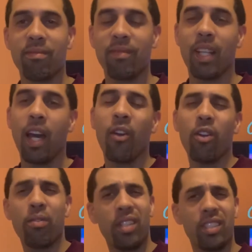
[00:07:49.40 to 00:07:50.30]
I don't know
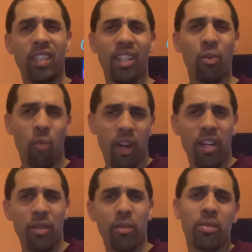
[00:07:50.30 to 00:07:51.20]
if I said that
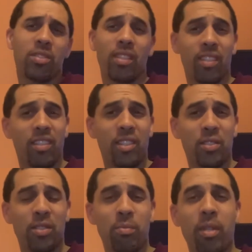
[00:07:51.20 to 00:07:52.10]
right or if it was a little
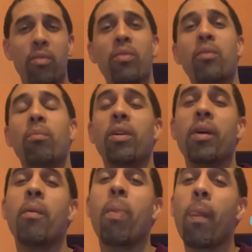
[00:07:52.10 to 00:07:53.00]
disrespectful,
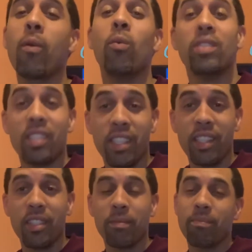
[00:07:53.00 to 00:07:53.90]
but once
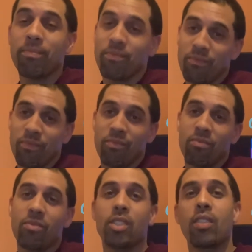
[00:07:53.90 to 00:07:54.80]
again,
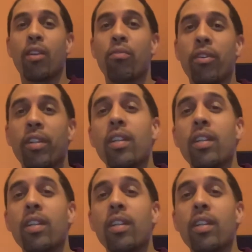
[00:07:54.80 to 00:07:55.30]
sorry for you.